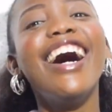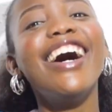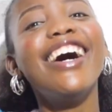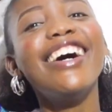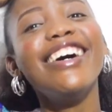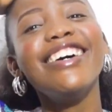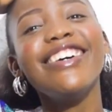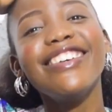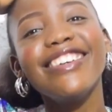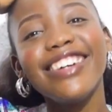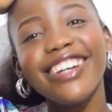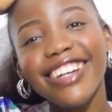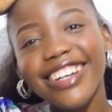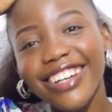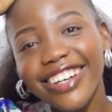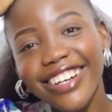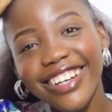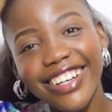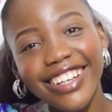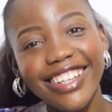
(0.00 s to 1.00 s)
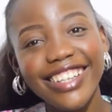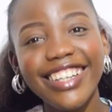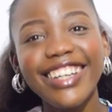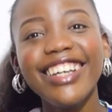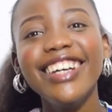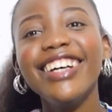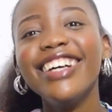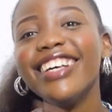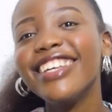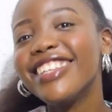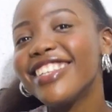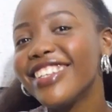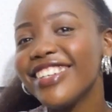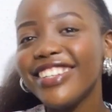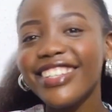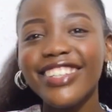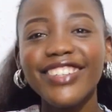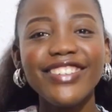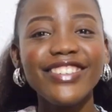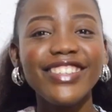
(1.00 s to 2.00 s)
Oh my god. So
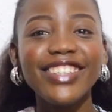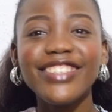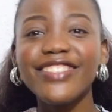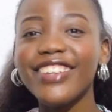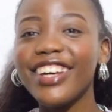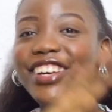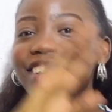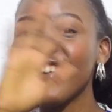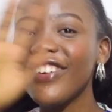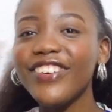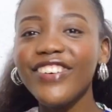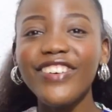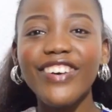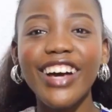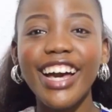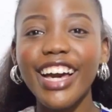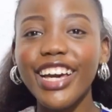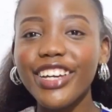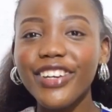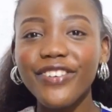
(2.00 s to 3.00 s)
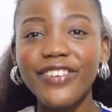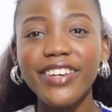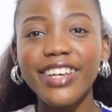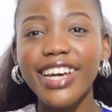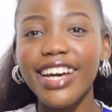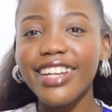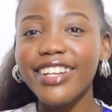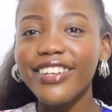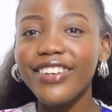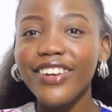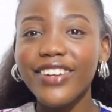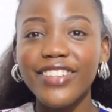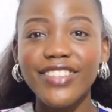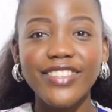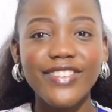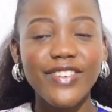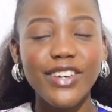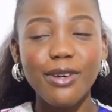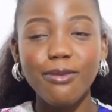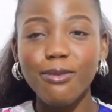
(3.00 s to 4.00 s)
they were just like, oh, agree, and it got
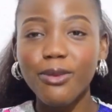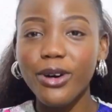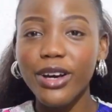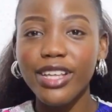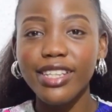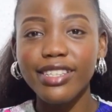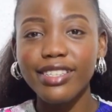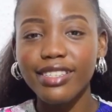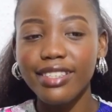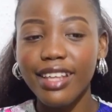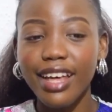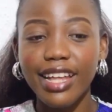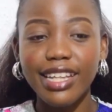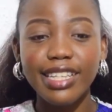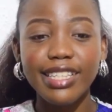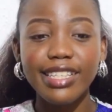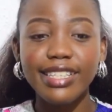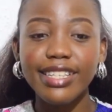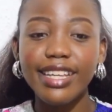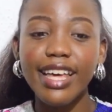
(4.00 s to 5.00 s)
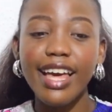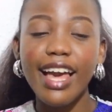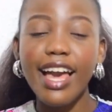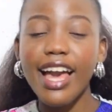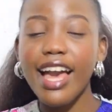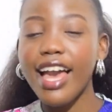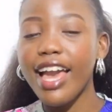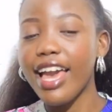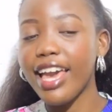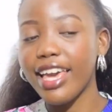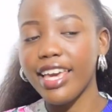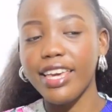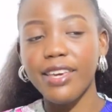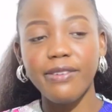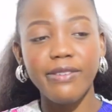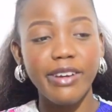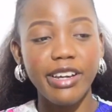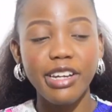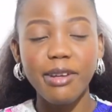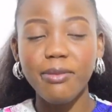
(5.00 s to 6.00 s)
to a point that if
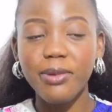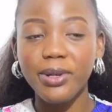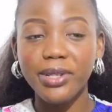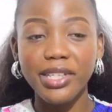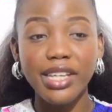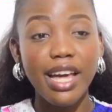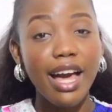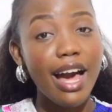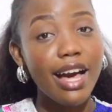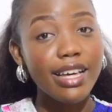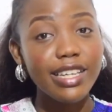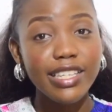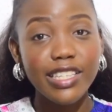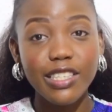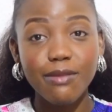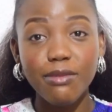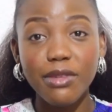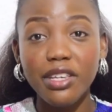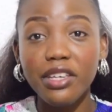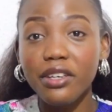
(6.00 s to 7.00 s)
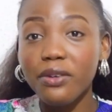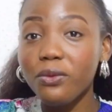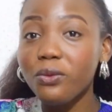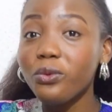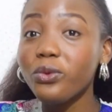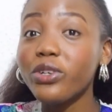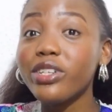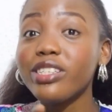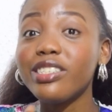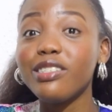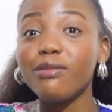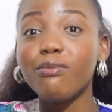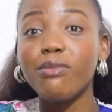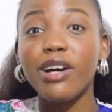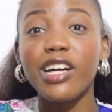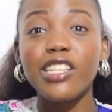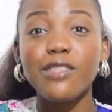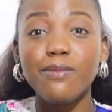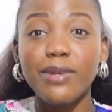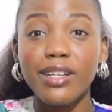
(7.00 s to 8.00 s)
anybody asks me what
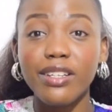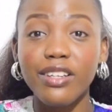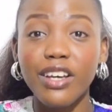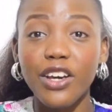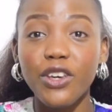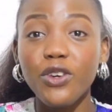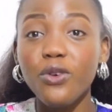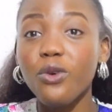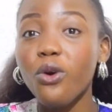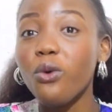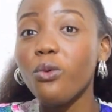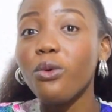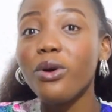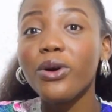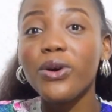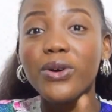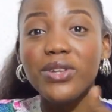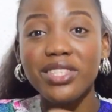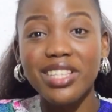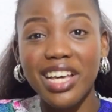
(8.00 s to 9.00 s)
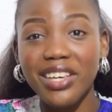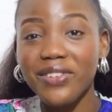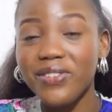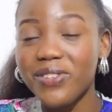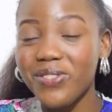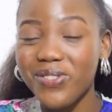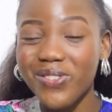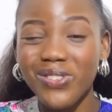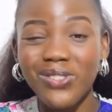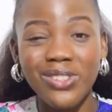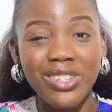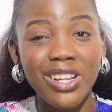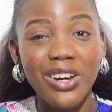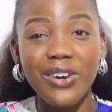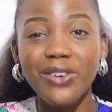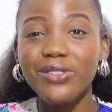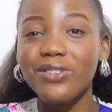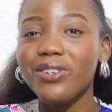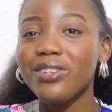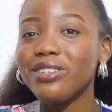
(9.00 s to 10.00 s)
department are you or what course are you studying, I
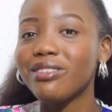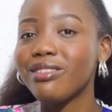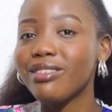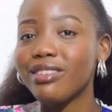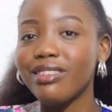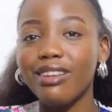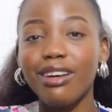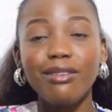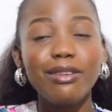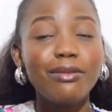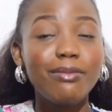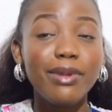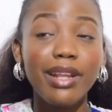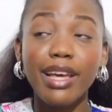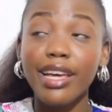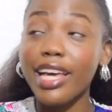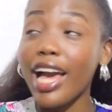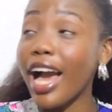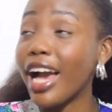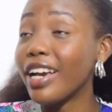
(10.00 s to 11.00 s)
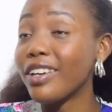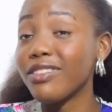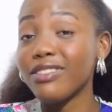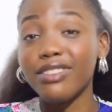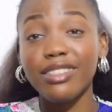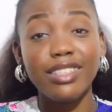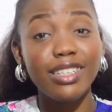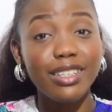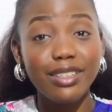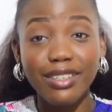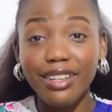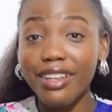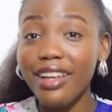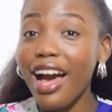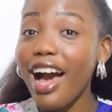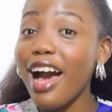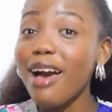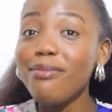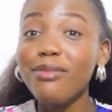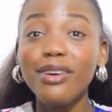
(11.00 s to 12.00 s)
was like agree.
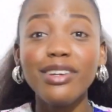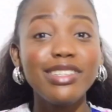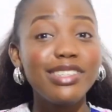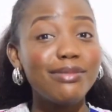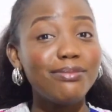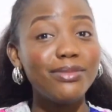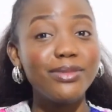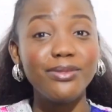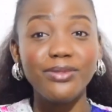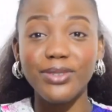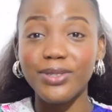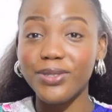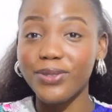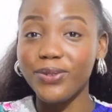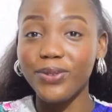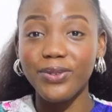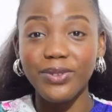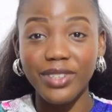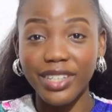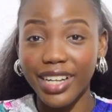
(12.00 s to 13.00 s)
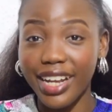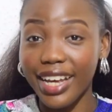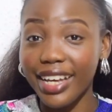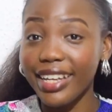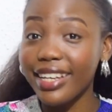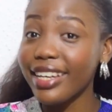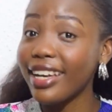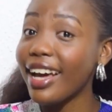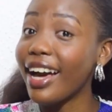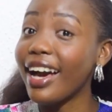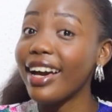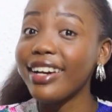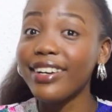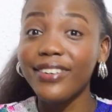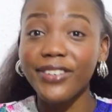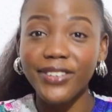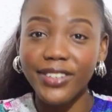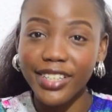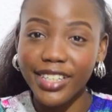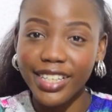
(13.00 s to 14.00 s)
I'm not in the mood for story, like
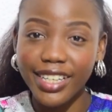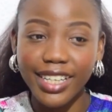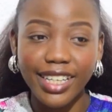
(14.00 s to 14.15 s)
agree.